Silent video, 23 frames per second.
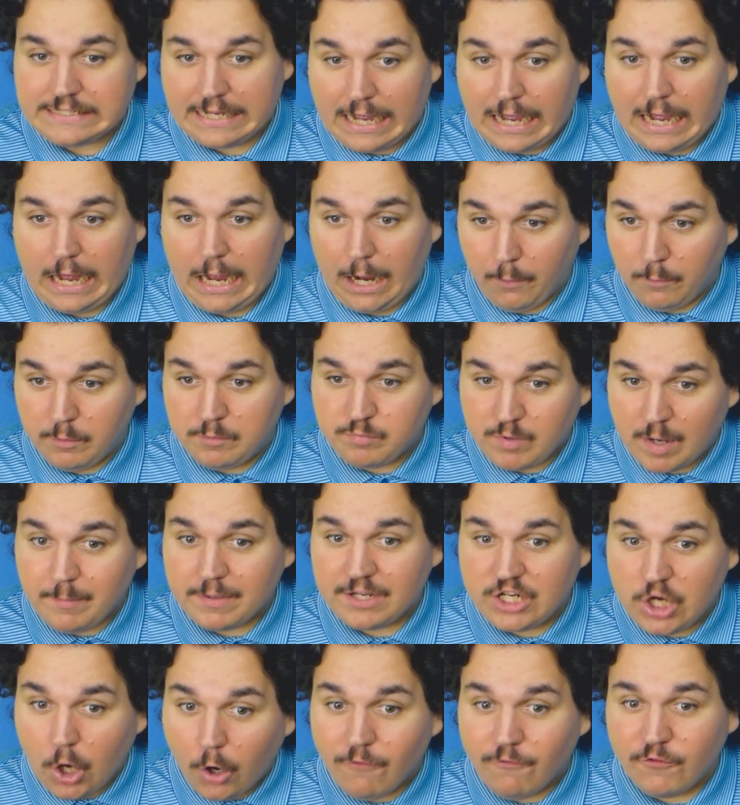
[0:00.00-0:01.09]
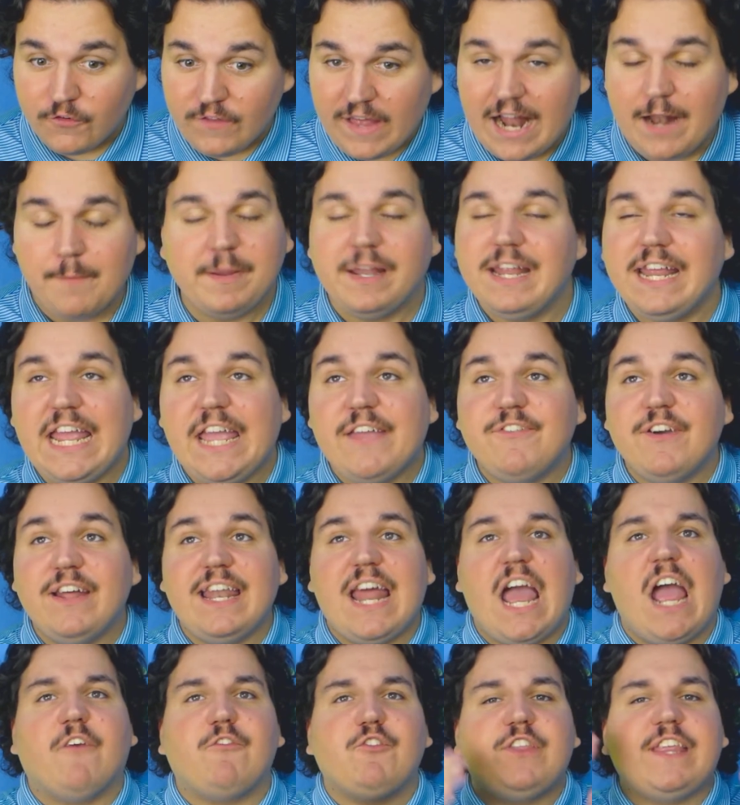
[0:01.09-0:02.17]
I would probably go for that. I mean, even
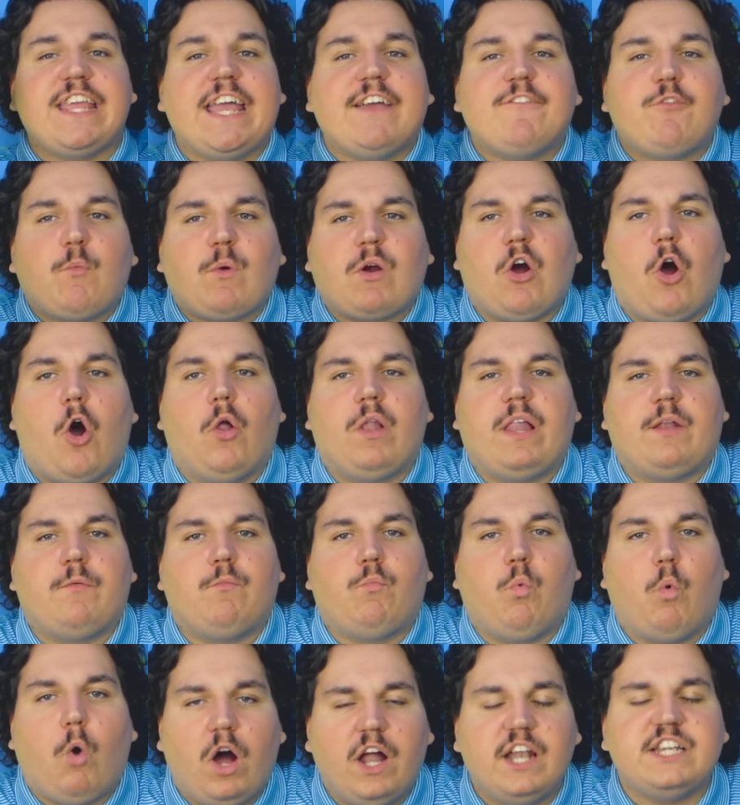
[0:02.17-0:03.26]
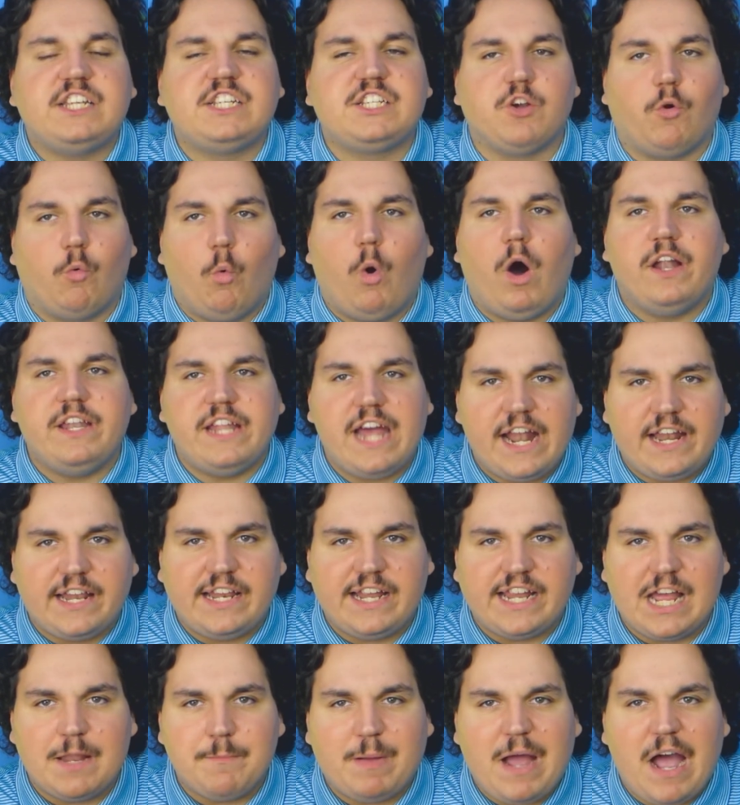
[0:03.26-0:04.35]
Everything Everywhere All at Once won
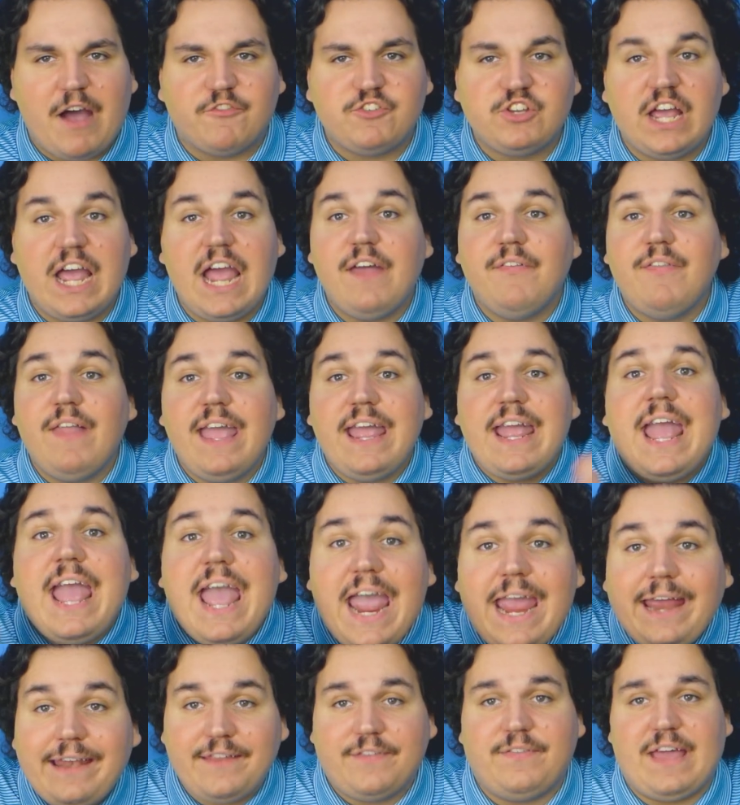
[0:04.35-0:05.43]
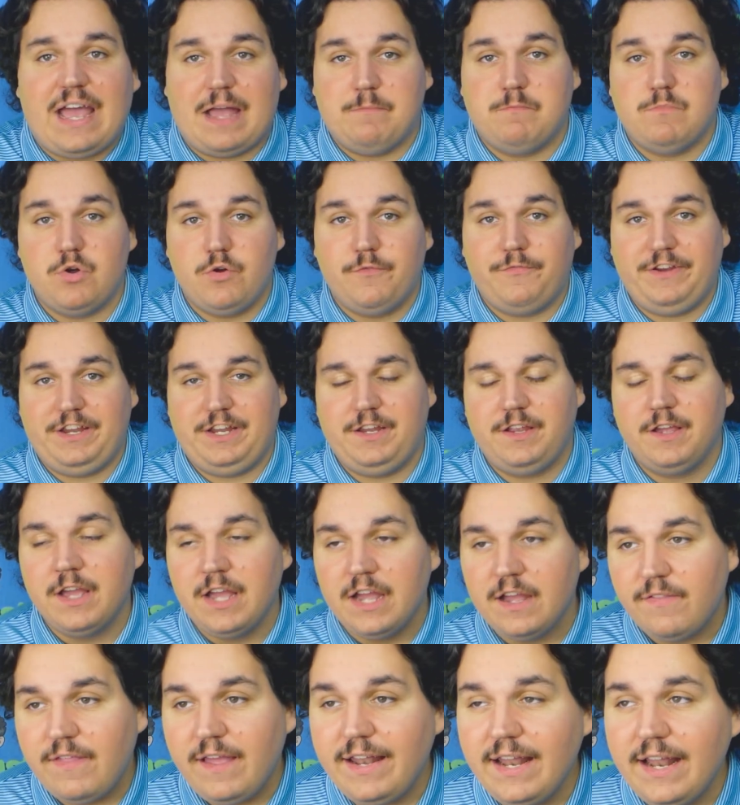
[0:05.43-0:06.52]
editing at BAFTA, and they hated that movie.
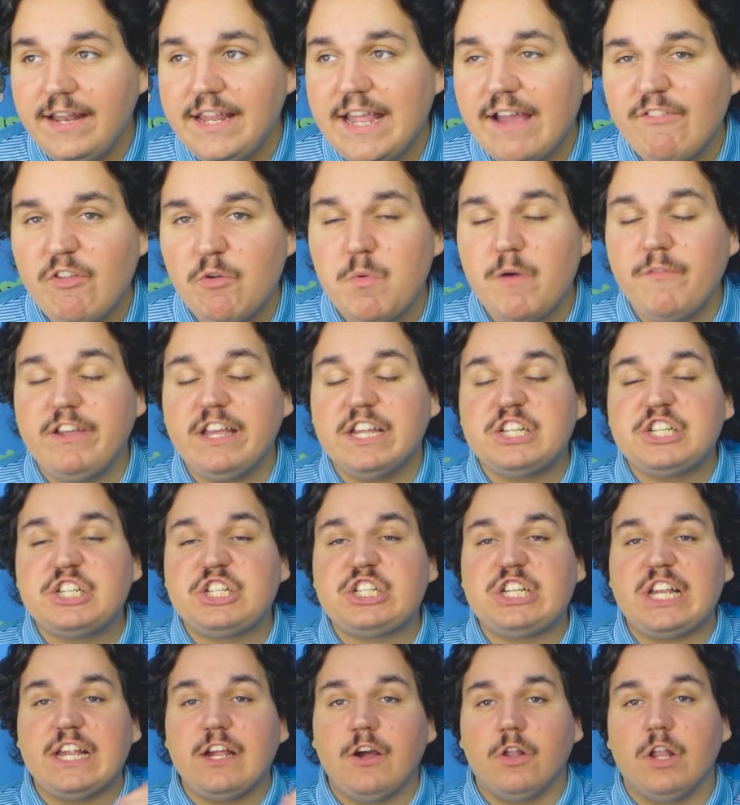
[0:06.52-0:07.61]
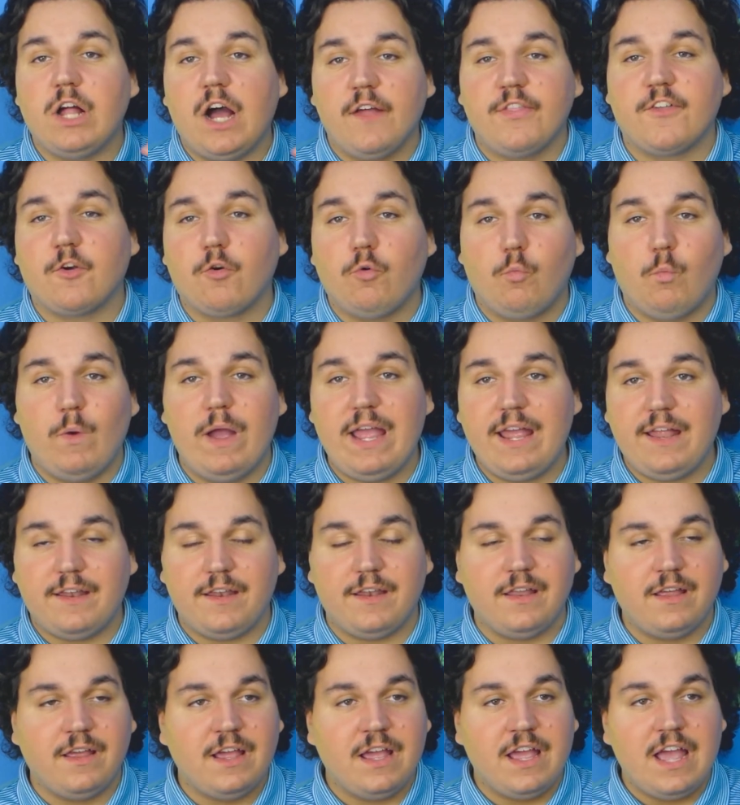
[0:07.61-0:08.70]
They didn't give the movie a single other win,
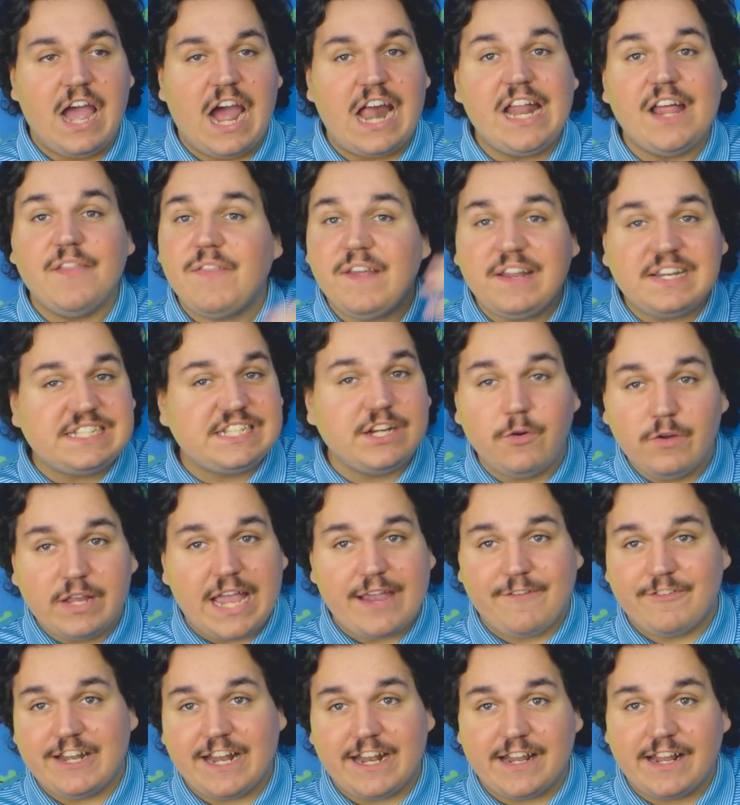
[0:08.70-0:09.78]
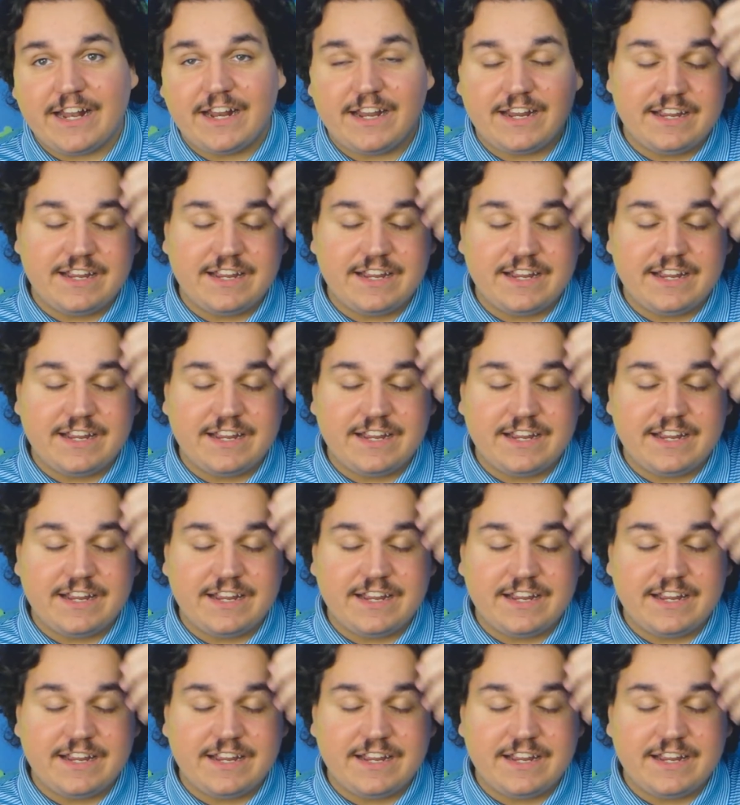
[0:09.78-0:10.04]
and yet they still gave it editing.